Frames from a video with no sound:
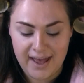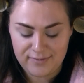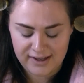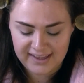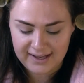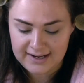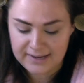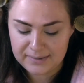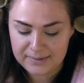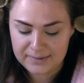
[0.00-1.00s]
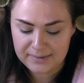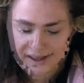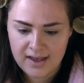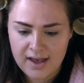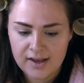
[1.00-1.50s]
everything I need.
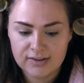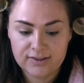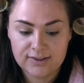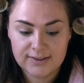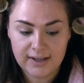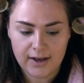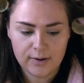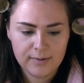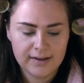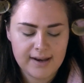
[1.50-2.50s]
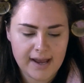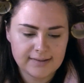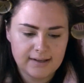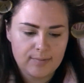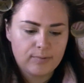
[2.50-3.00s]
So
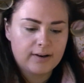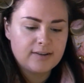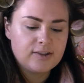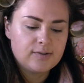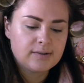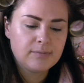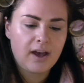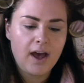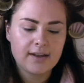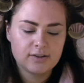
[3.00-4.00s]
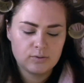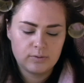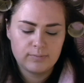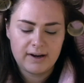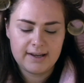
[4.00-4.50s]
next up, we're gonna do some
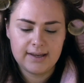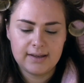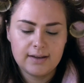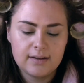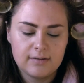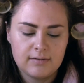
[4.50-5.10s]
contouring.